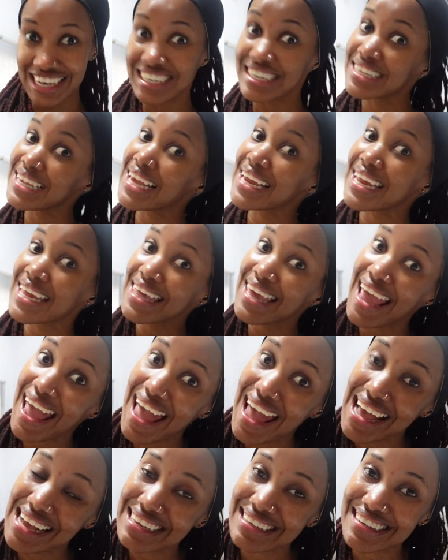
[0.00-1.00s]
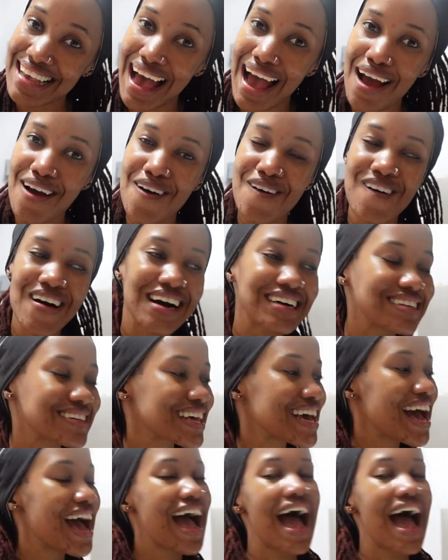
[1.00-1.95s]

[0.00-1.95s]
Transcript: She's like, yes, I was.